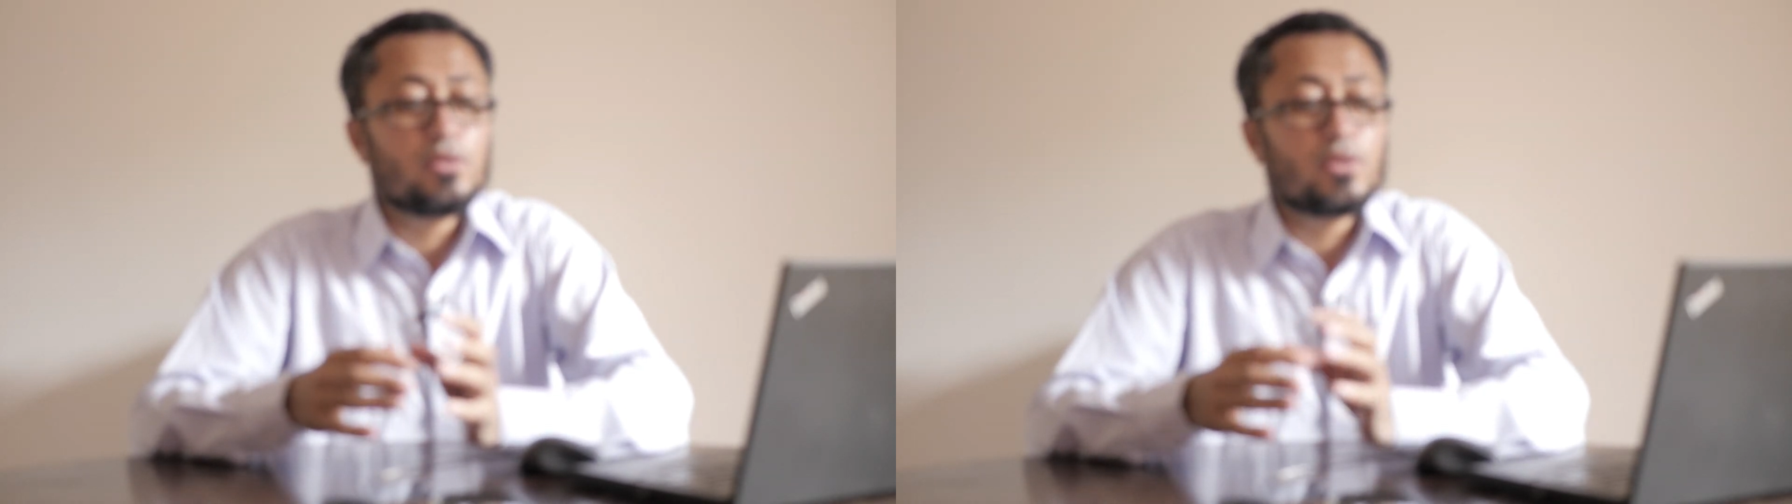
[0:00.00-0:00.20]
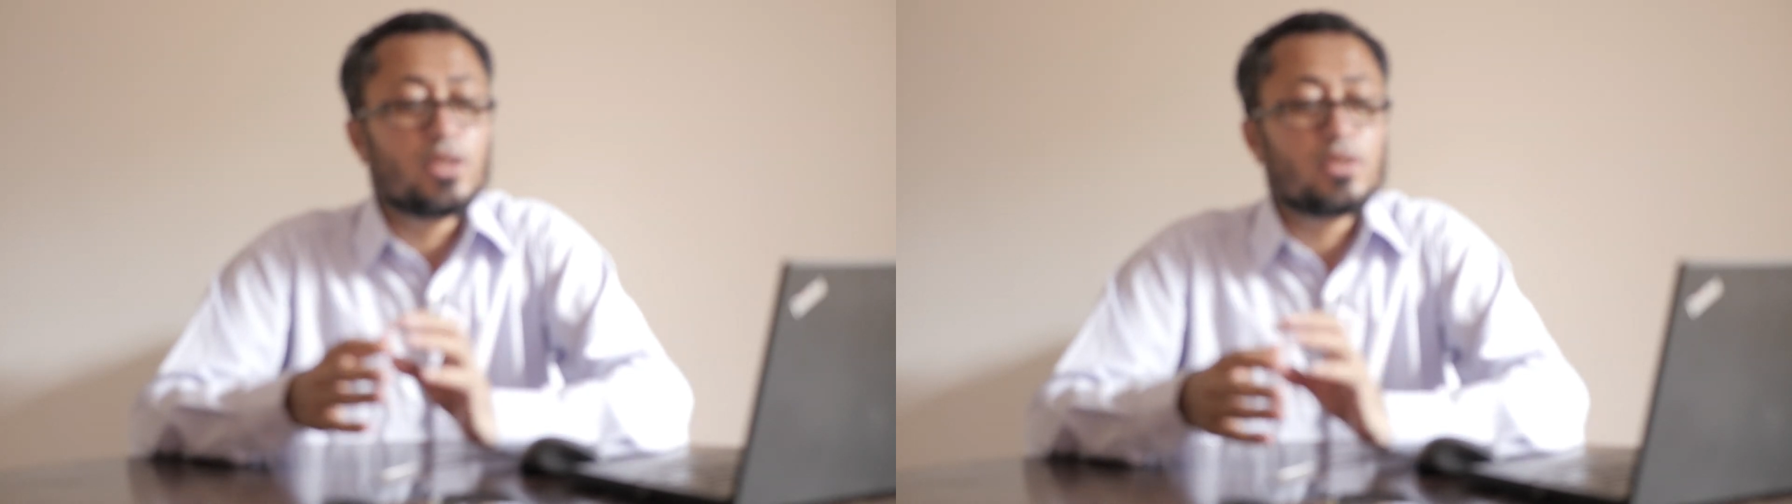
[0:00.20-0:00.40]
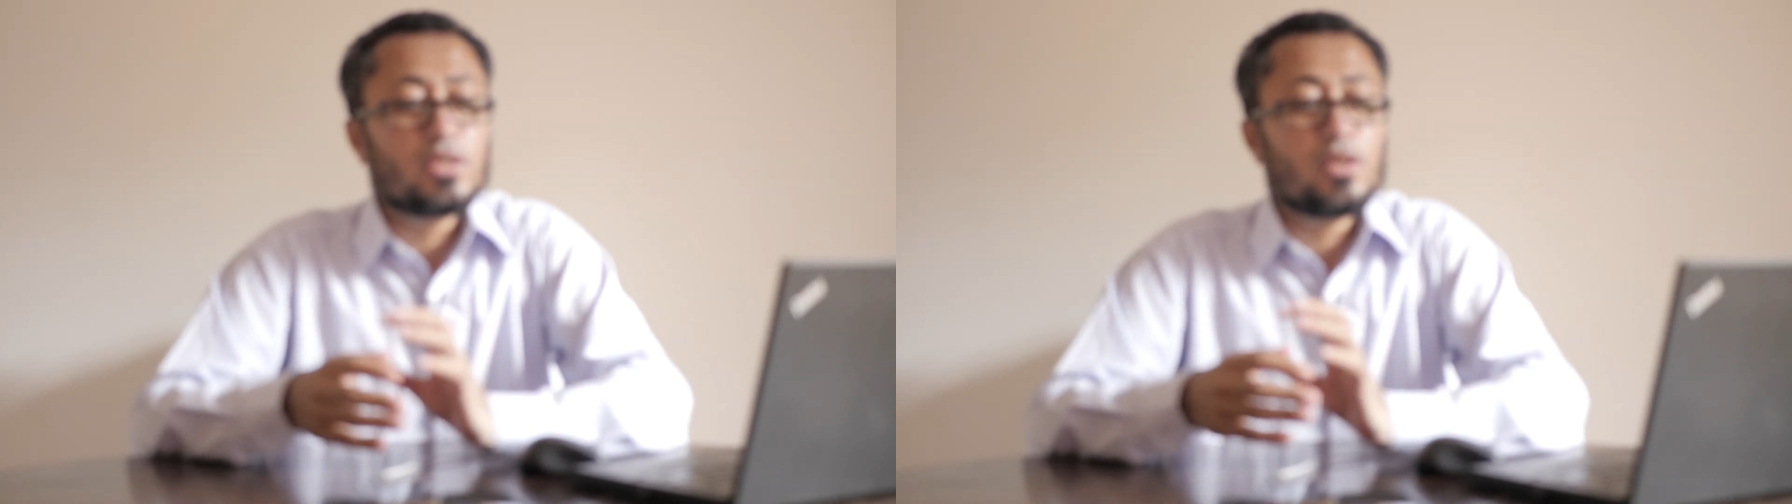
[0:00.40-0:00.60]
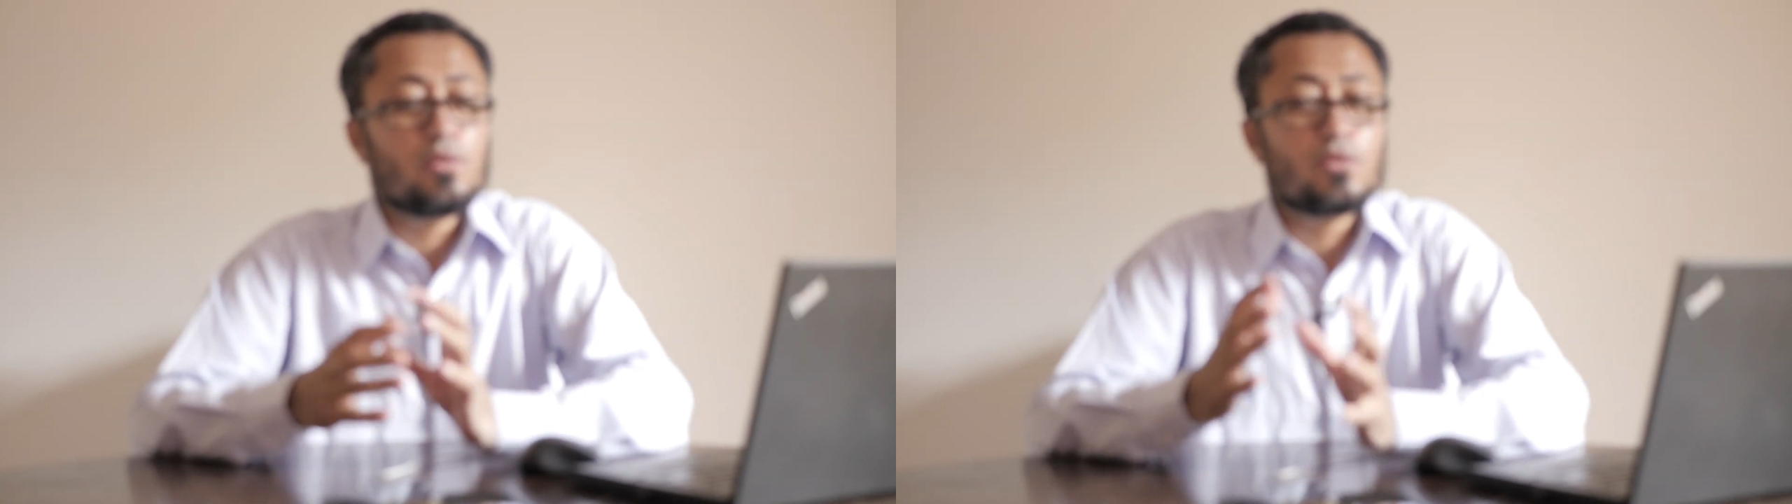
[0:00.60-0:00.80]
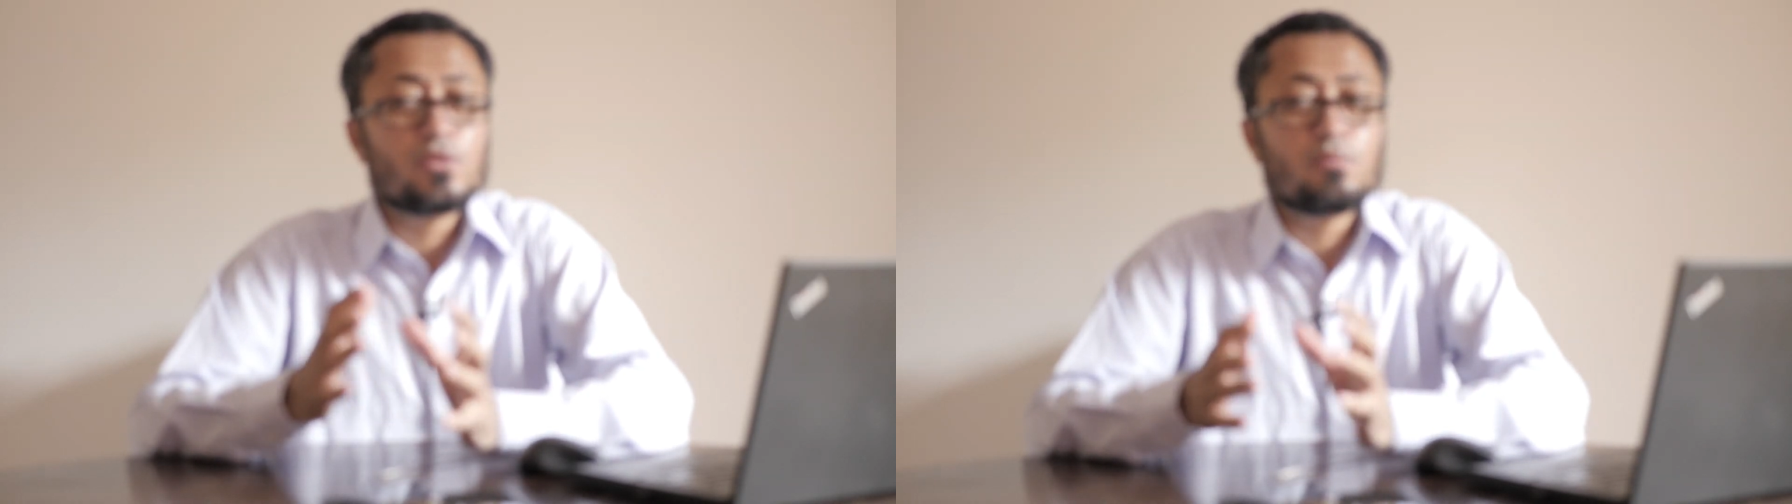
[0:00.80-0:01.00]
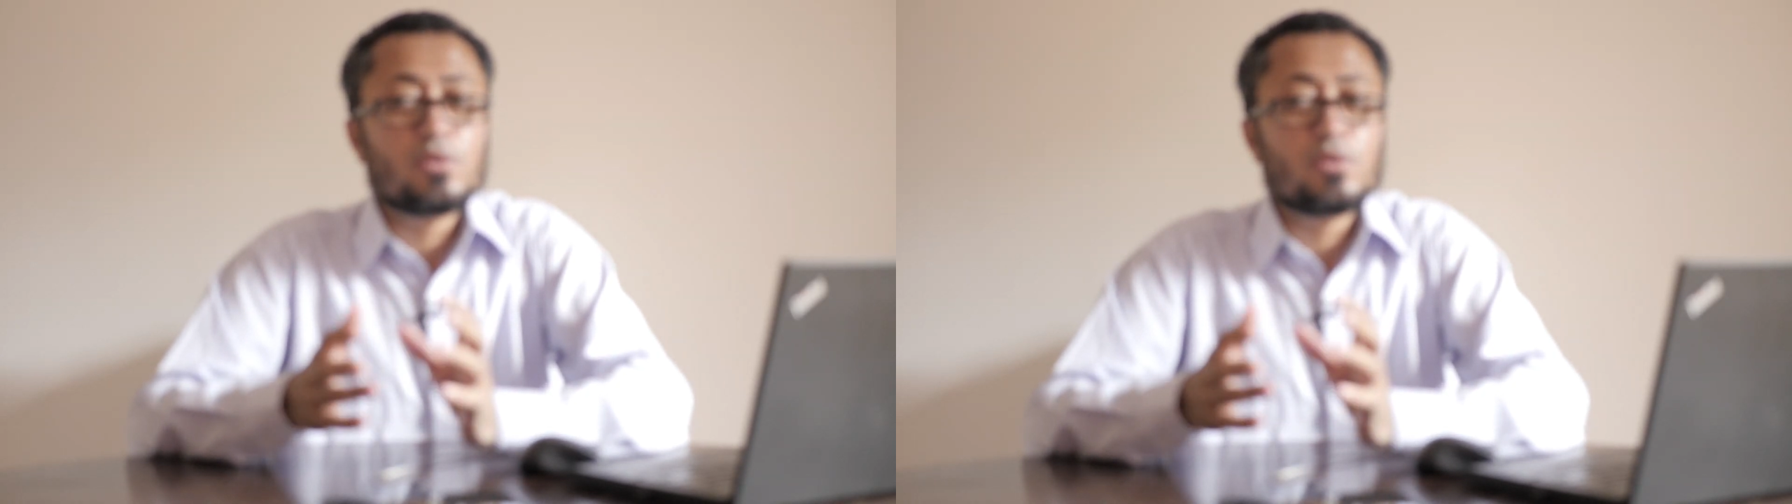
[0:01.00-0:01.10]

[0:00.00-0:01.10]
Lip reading: you can say nus